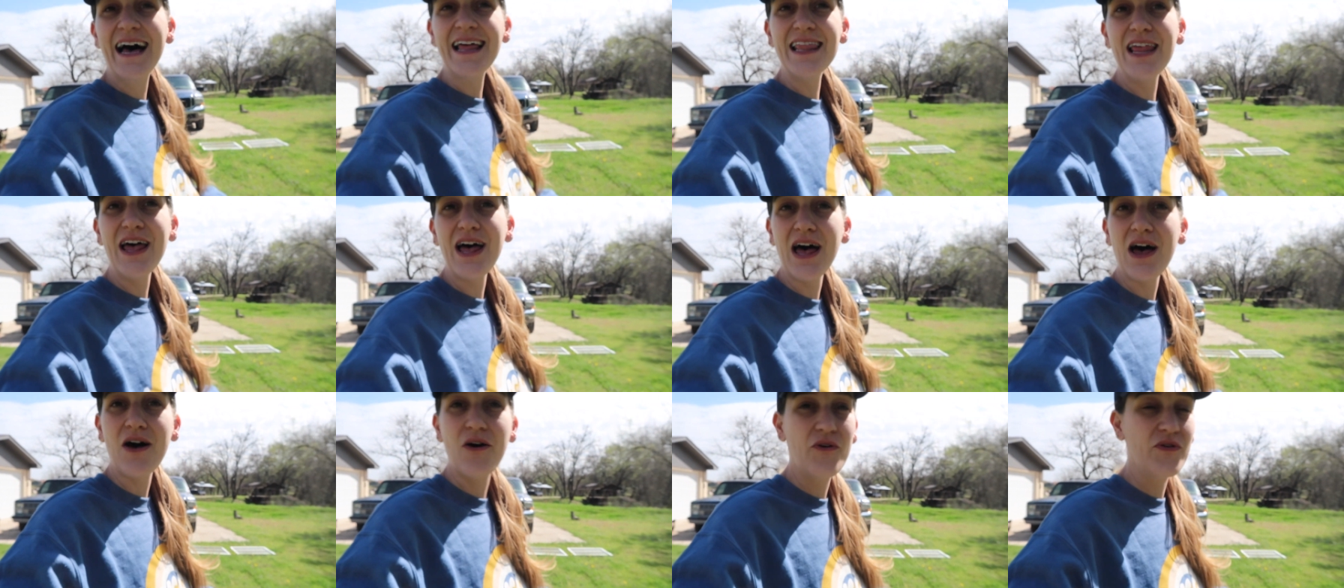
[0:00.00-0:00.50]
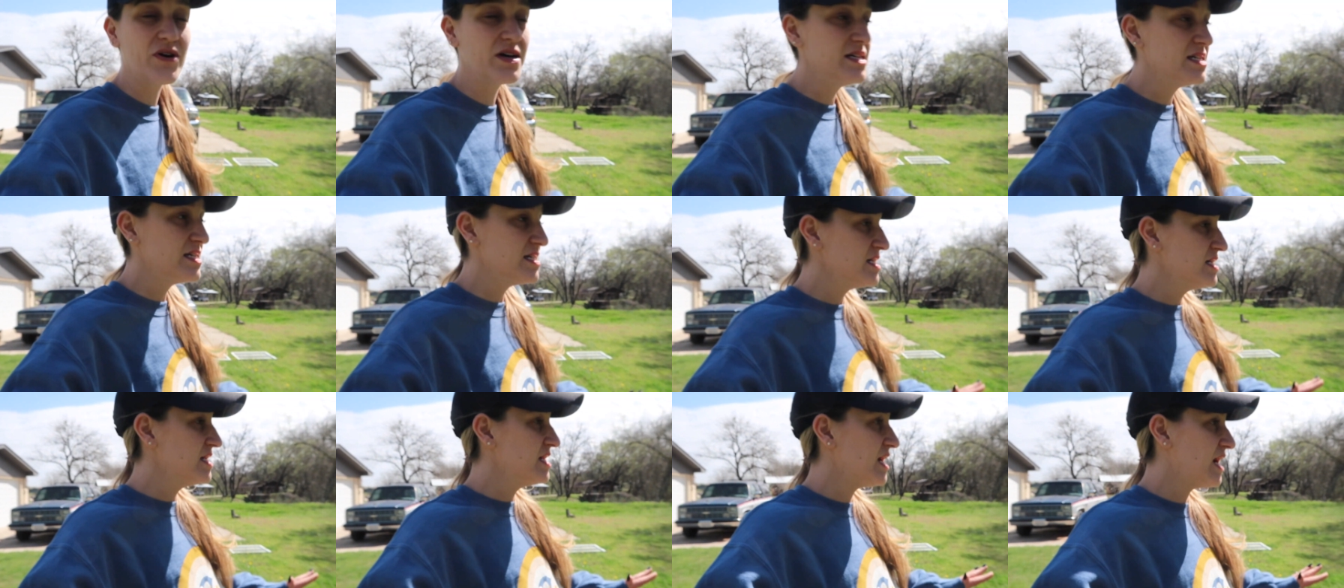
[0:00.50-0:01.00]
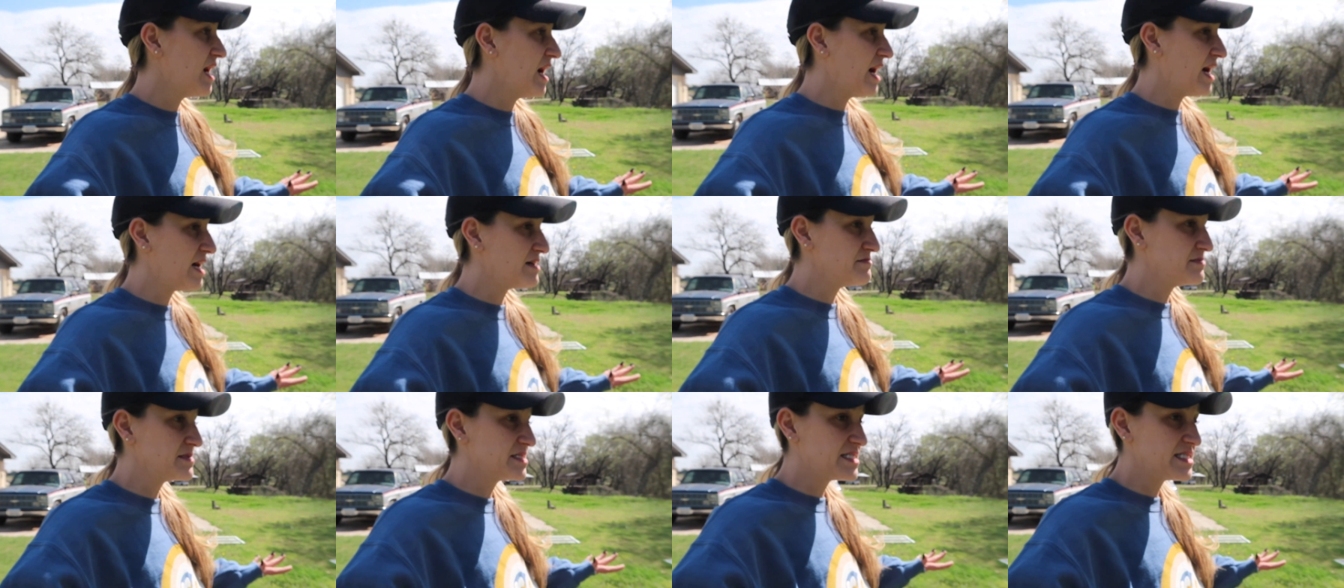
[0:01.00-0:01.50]
hello,
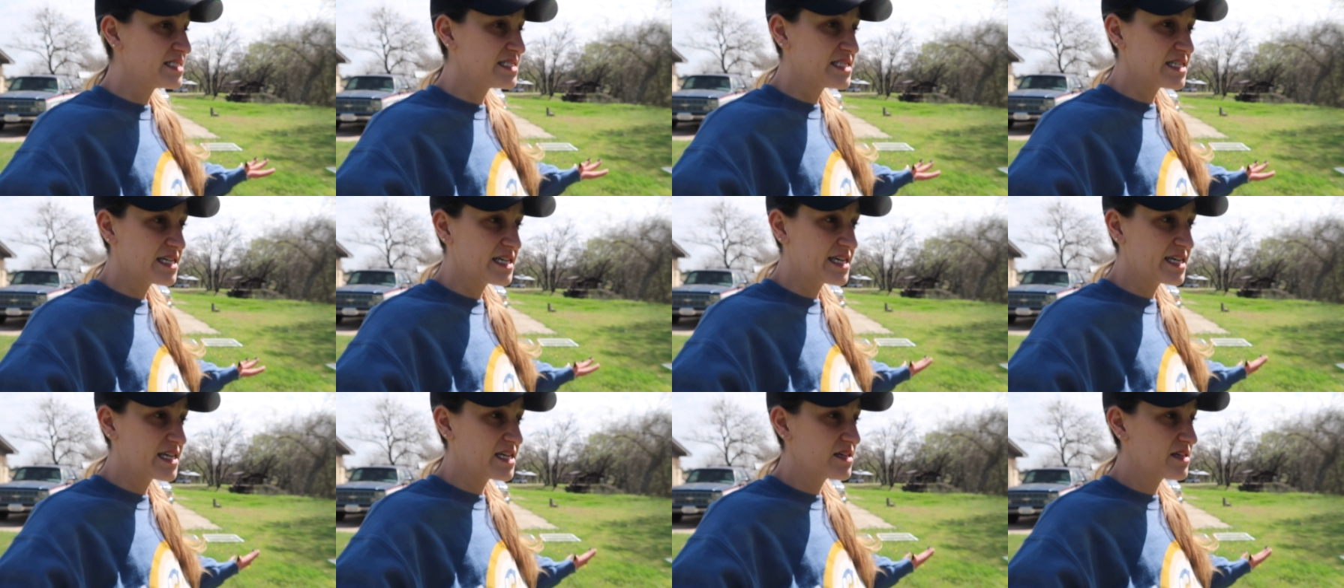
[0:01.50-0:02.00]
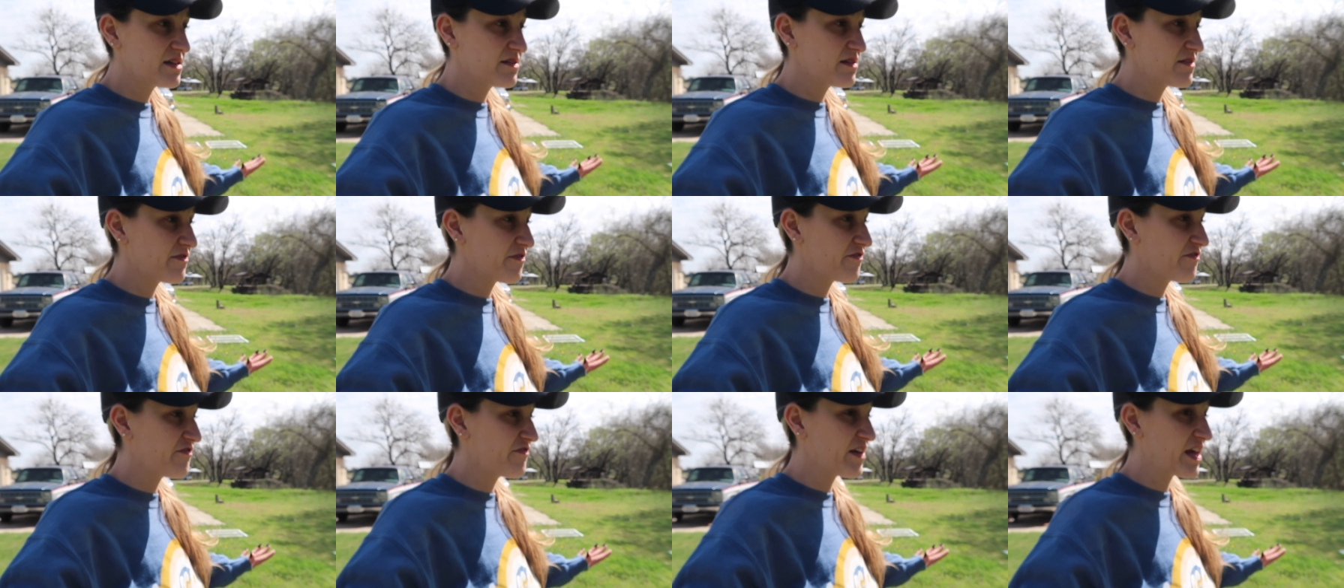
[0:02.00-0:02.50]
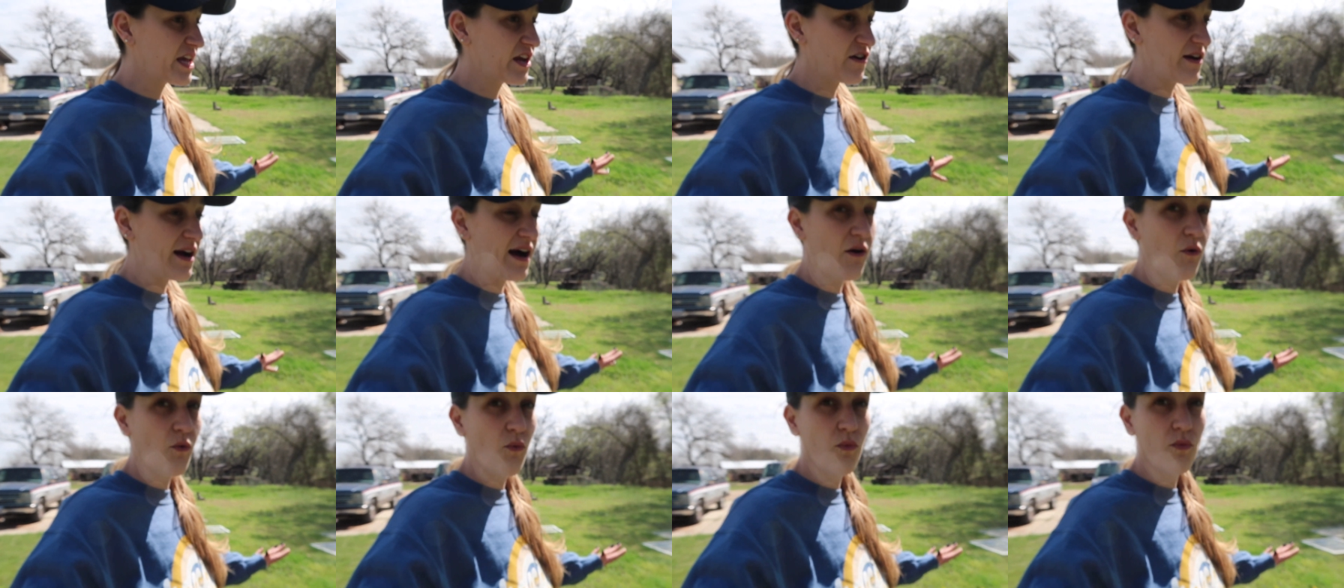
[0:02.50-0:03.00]
um, to
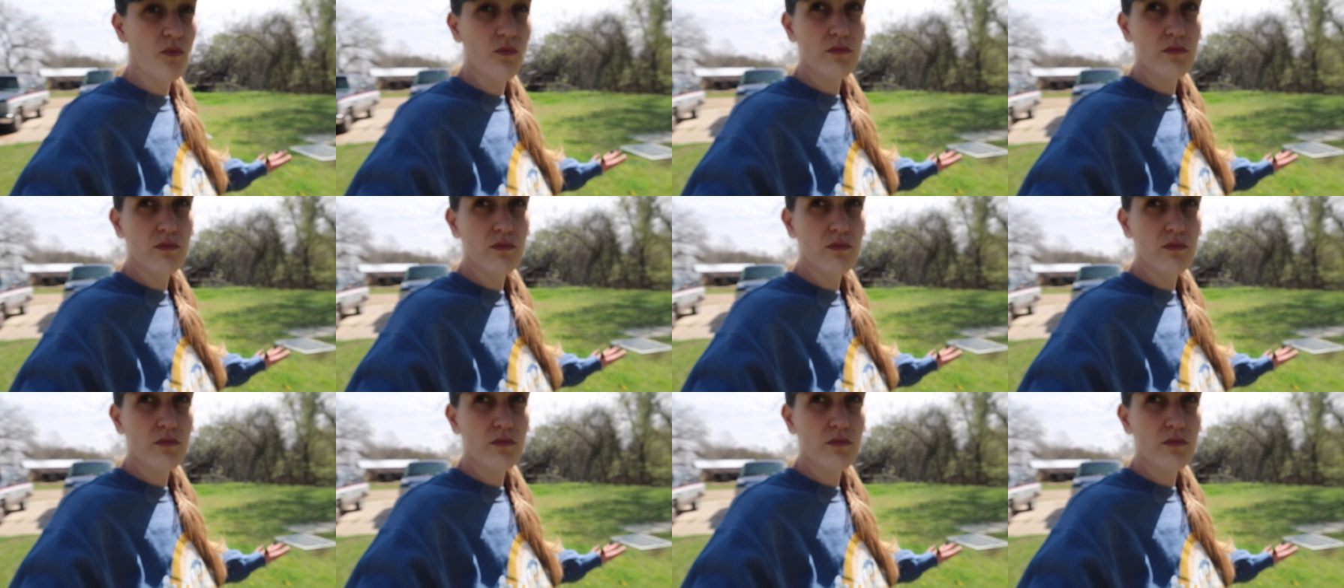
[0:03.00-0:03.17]
figure out